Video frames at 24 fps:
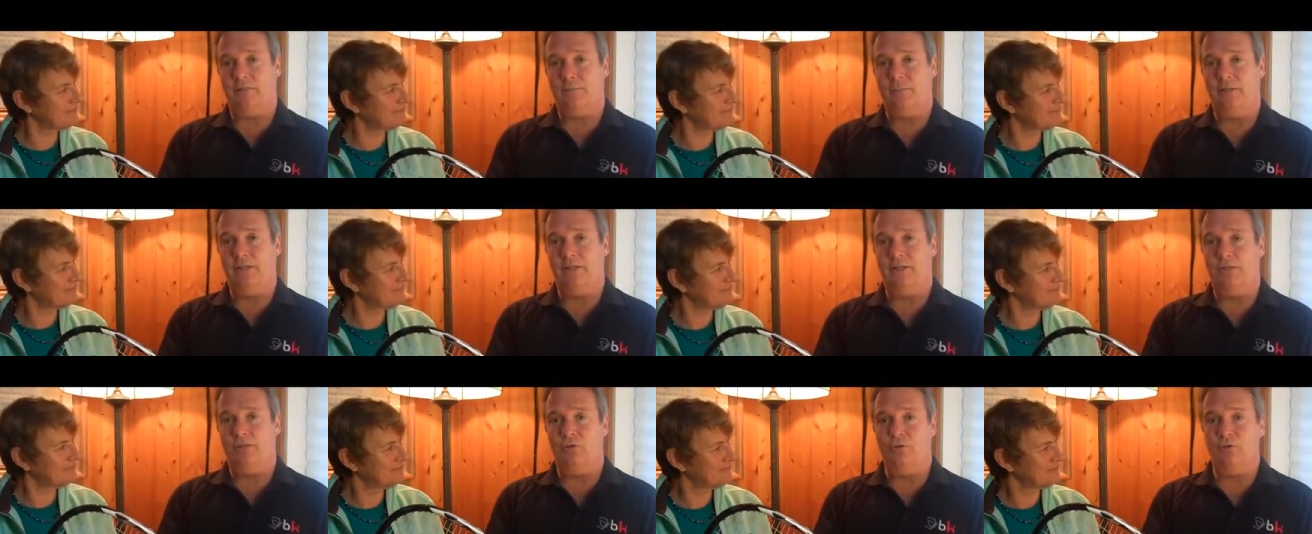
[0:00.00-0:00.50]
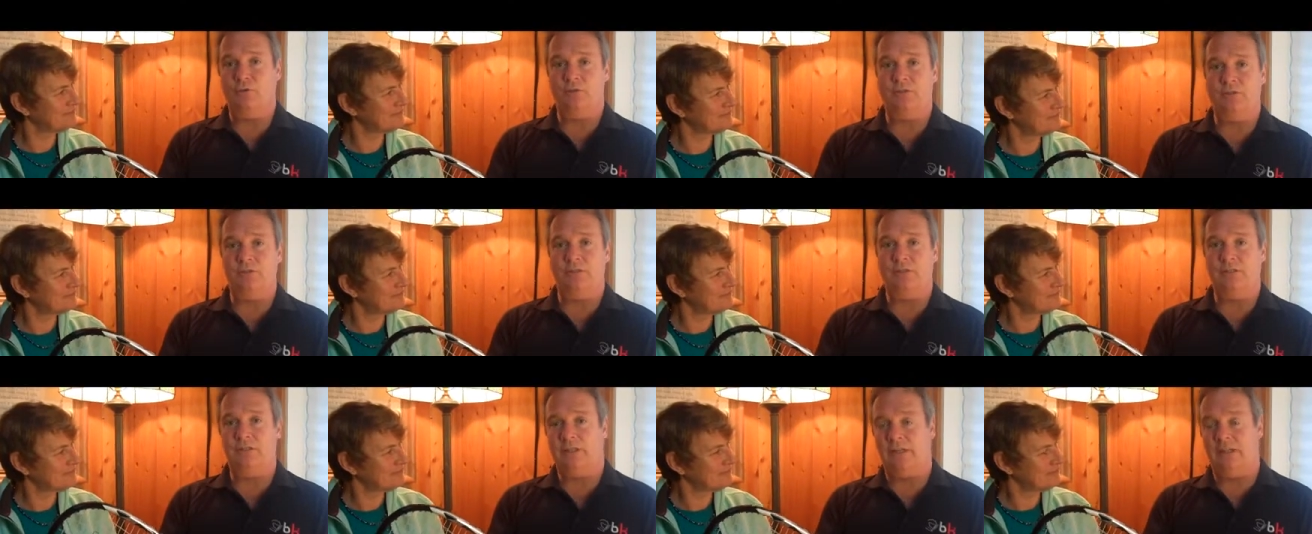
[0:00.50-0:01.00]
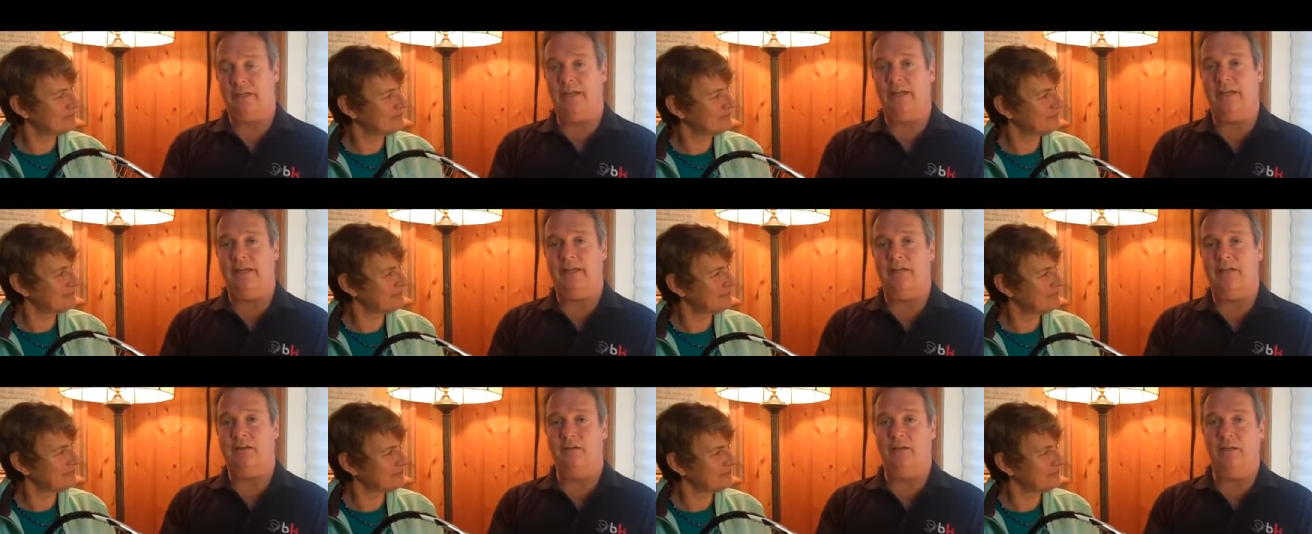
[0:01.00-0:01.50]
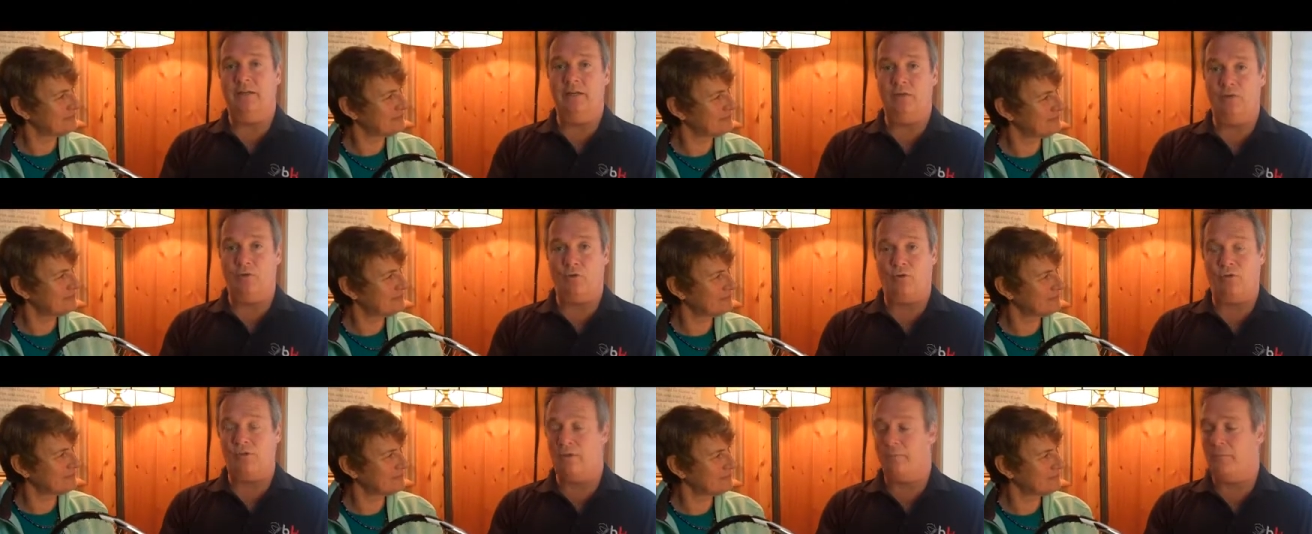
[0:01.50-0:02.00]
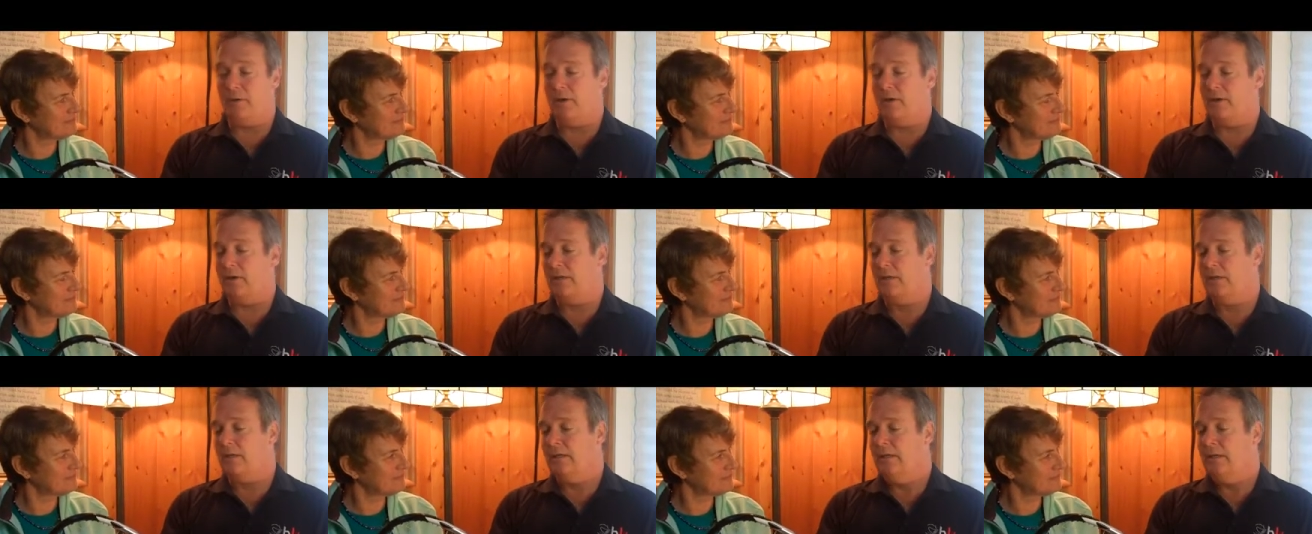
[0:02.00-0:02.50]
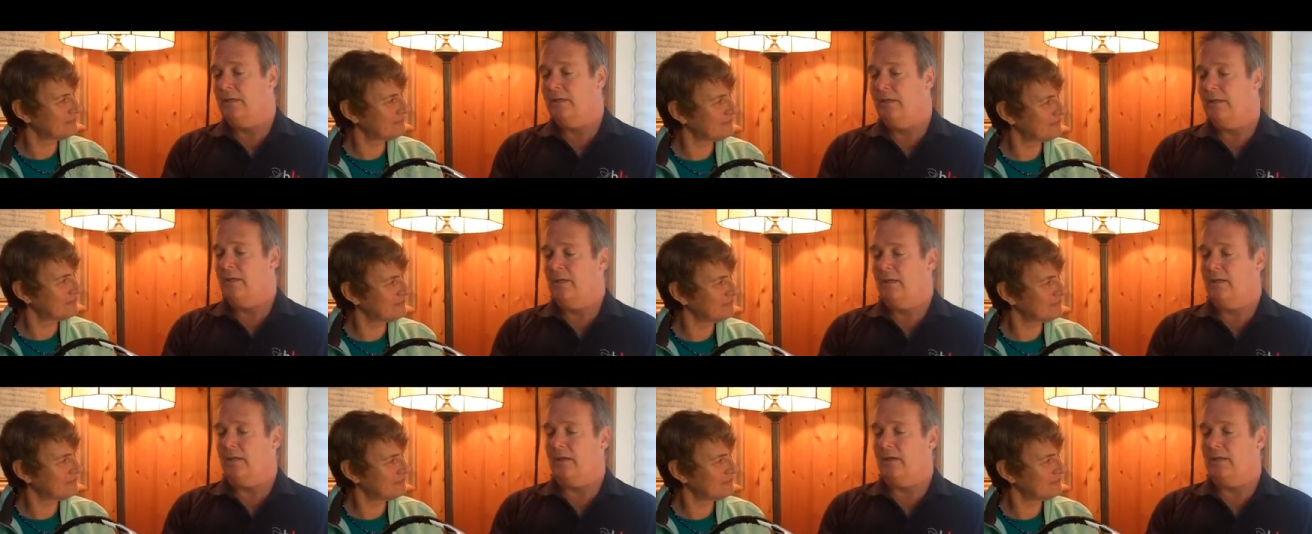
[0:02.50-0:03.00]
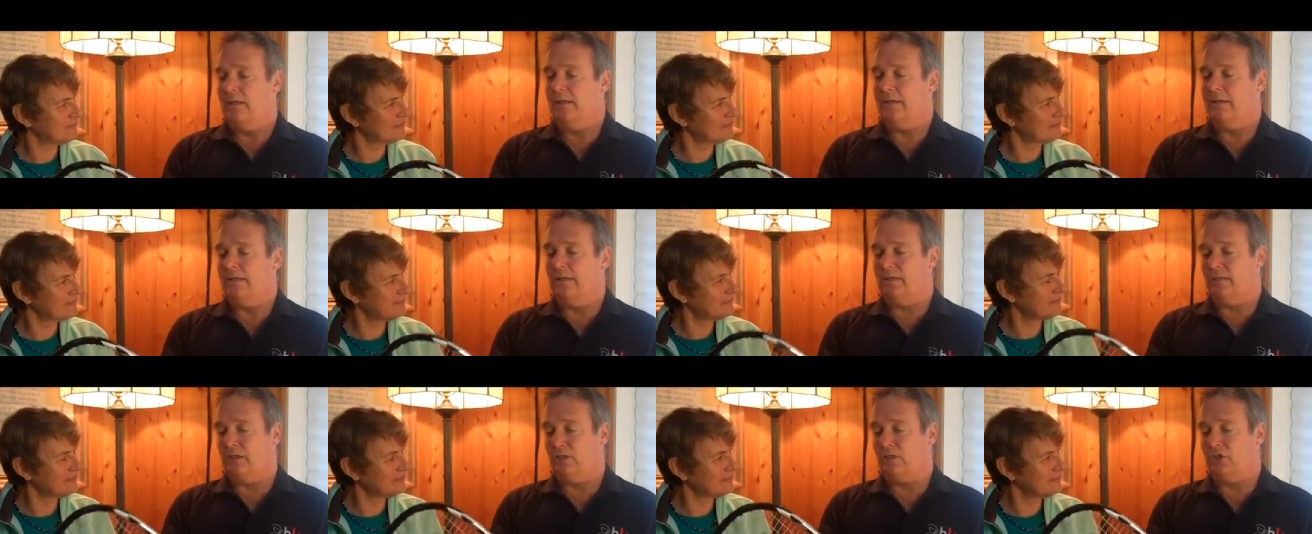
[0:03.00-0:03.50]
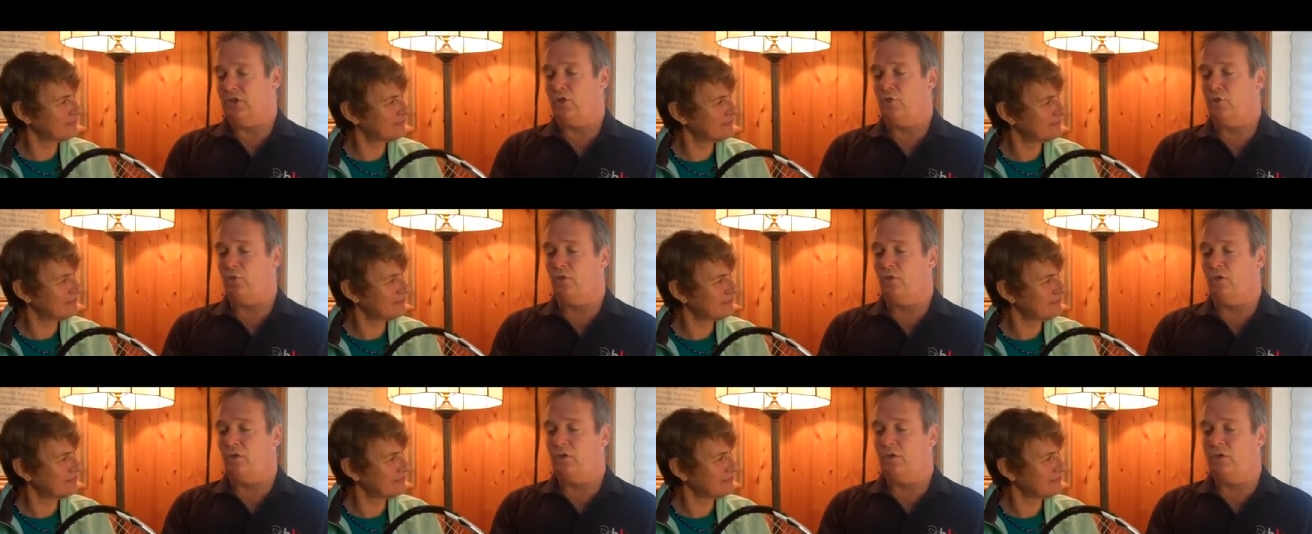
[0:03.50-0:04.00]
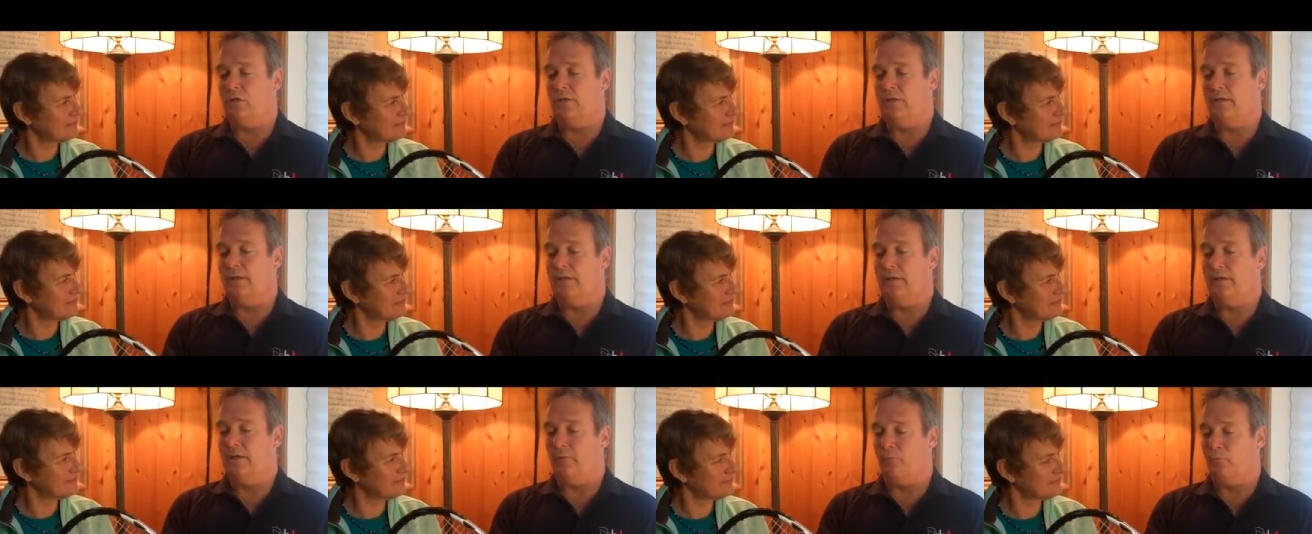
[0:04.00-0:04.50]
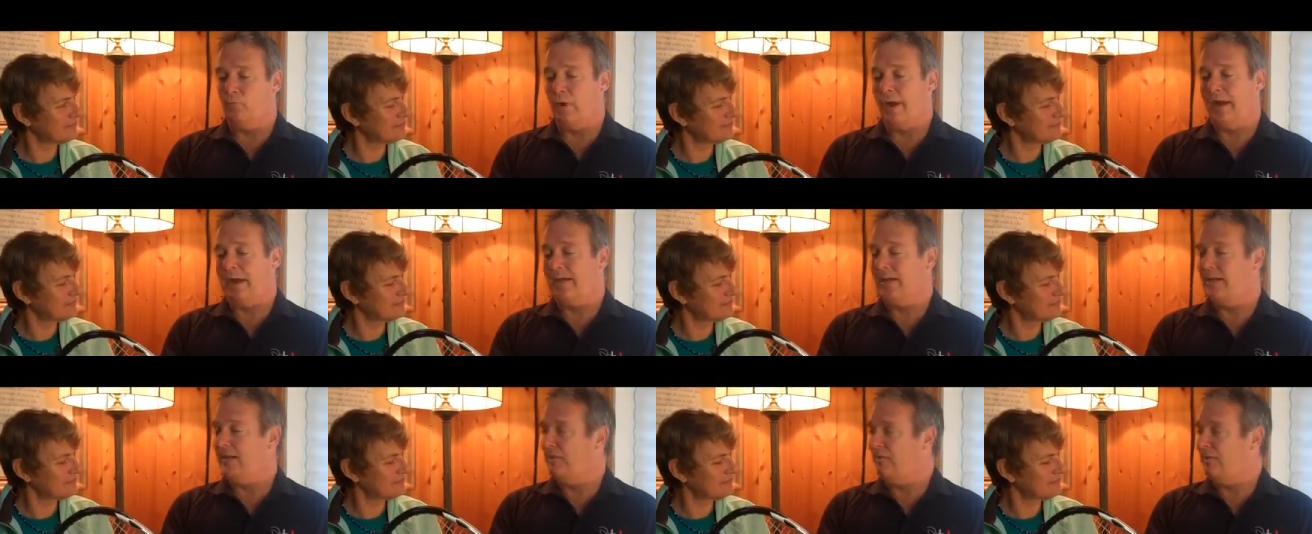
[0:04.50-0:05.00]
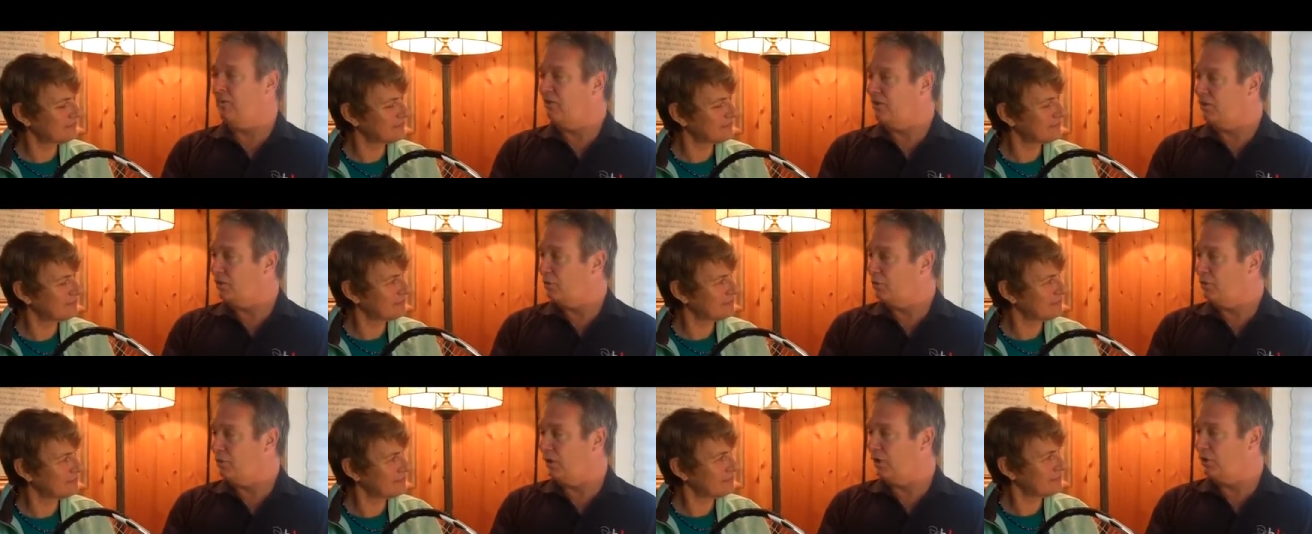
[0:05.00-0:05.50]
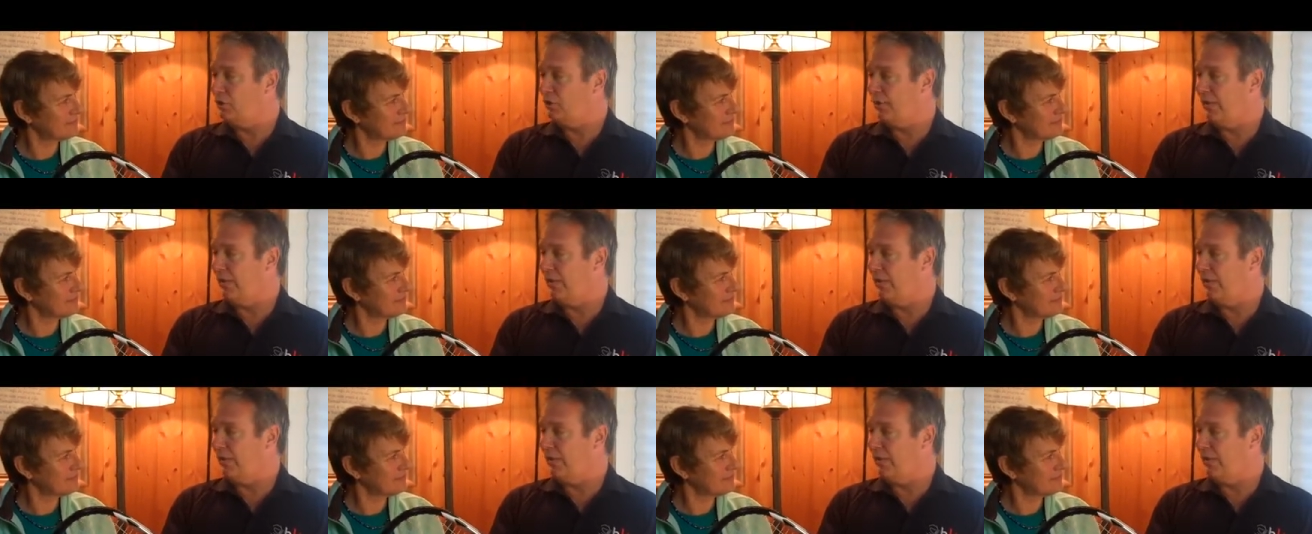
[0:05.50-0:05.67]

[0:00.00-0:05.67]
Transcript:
Speaker 1: being used today in, in North America. Uh, it's a shorter racket than a squash